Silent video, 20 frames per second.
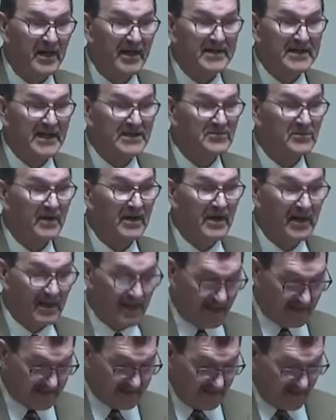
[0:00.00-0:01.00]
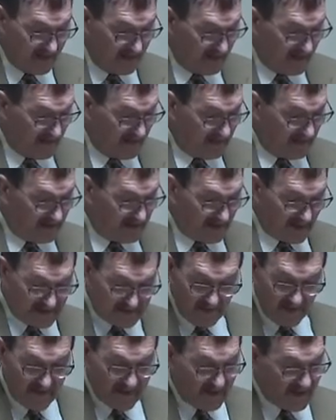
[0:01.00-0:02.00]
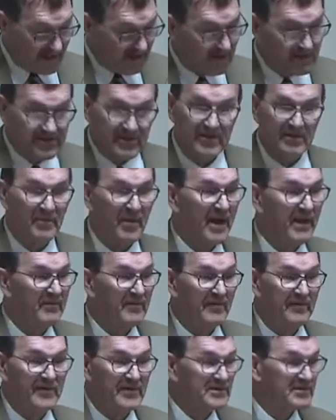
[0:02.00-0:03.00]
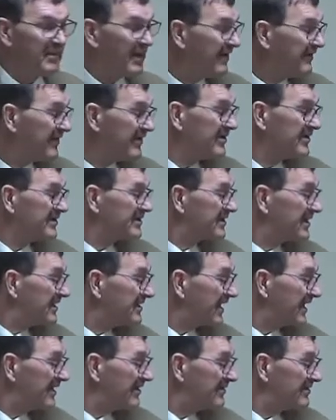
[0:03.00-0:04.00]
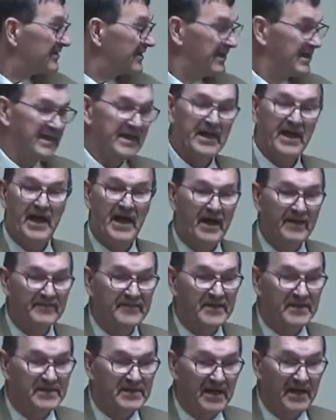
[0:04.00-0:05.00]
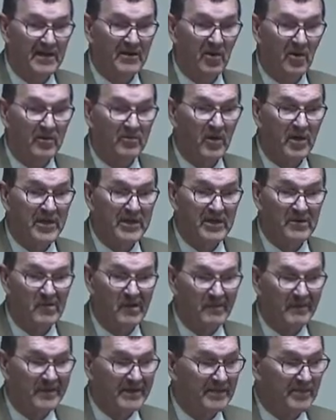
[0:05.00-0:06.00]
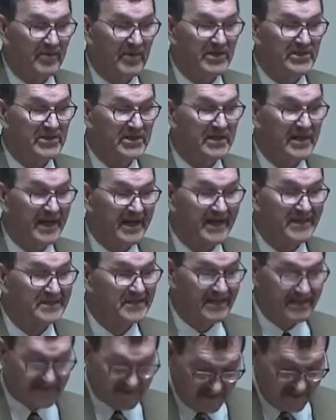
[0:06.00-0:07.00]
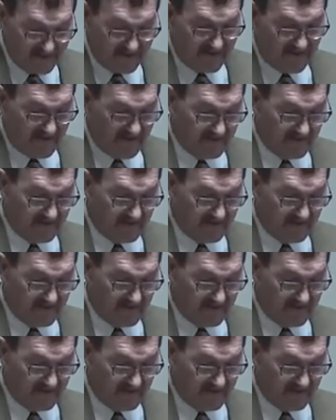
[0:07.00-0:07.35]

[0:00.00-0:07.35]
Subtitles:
That's why I like going through the Bible verse by verse, because I don't have to say, Lord, what do you want me to preach next? It's here.